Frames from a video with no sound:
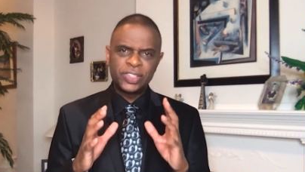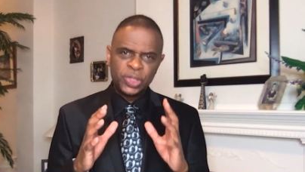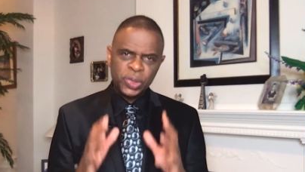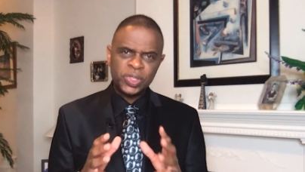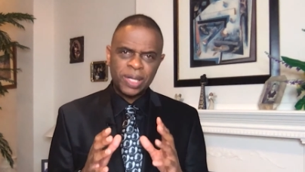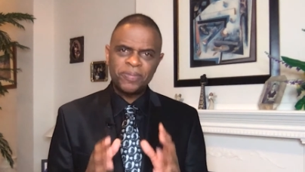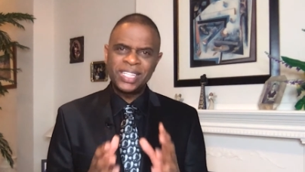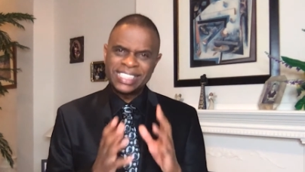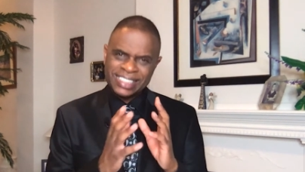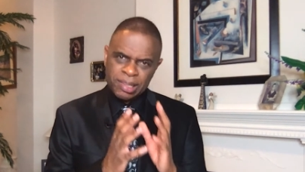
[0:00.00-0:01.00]
do
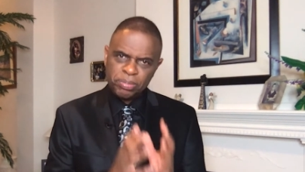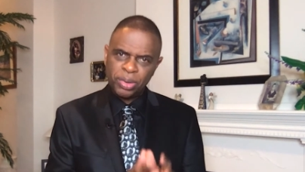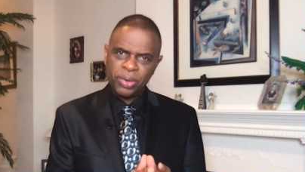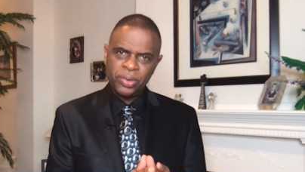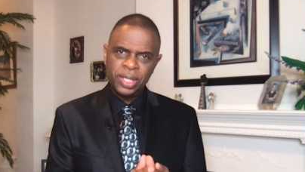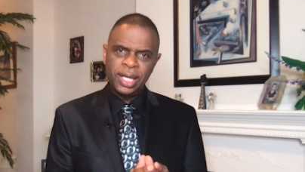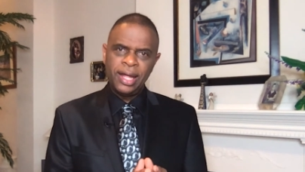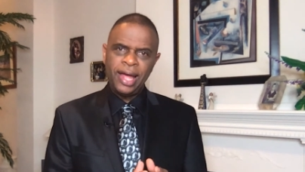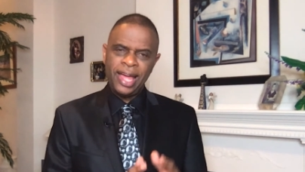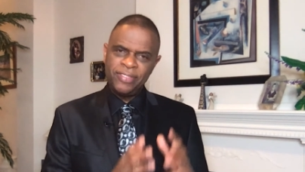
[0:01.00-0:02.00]
something simple
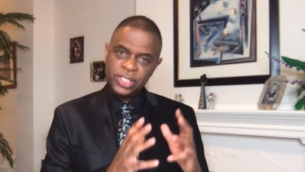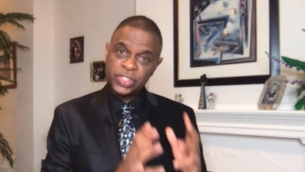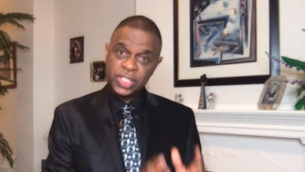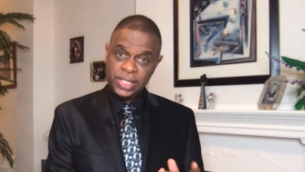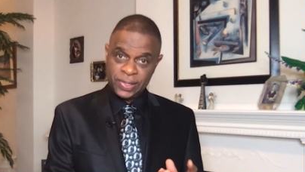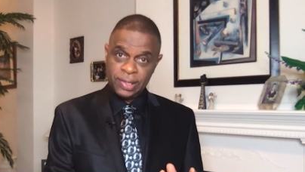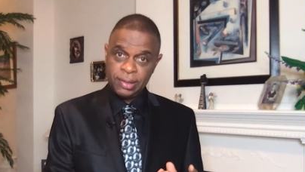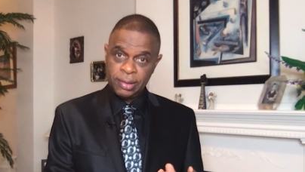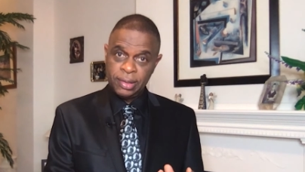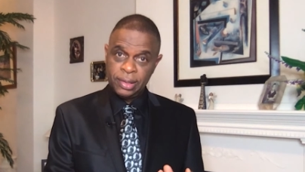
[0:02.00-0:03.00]
and this season